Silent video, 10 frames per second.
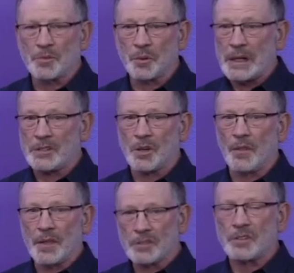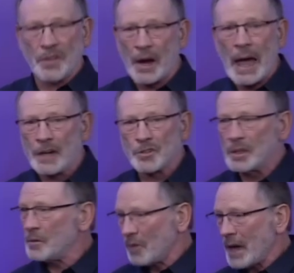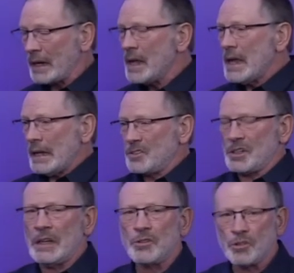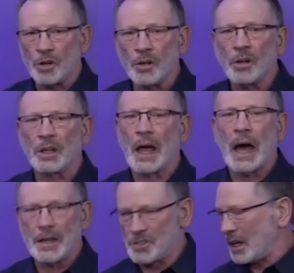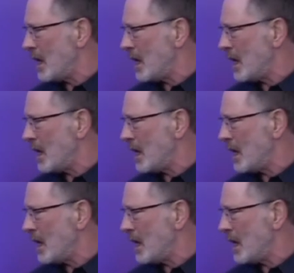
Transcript: reads on this, and they're actually right. It's internalizing